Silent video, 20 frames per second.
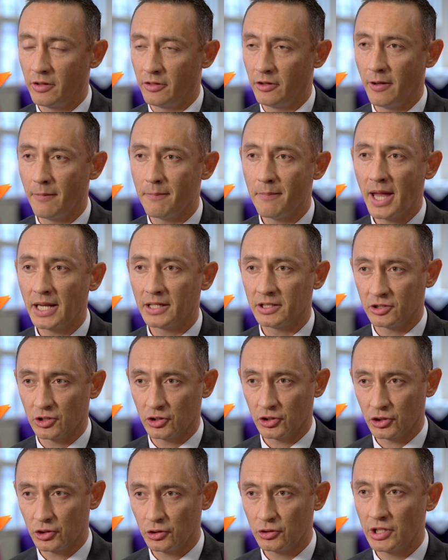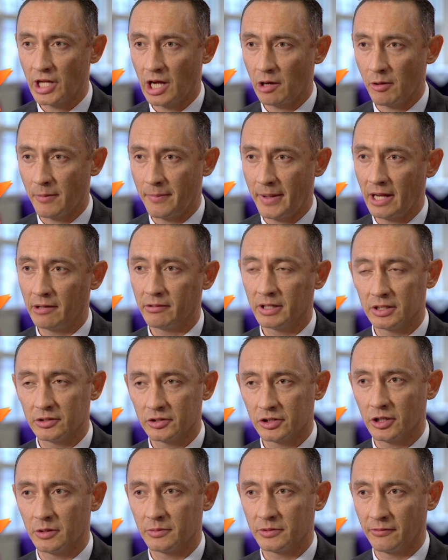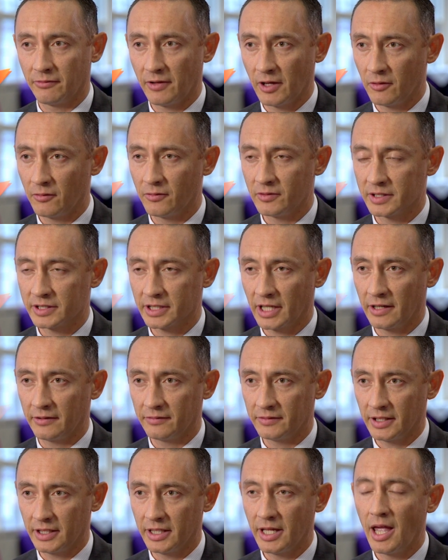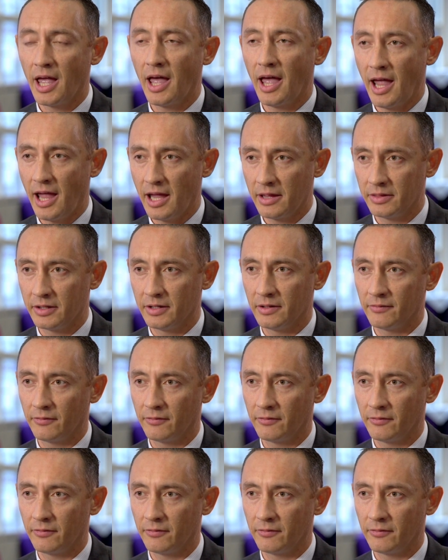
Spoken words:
that a manager should know about in terms of health and safety and the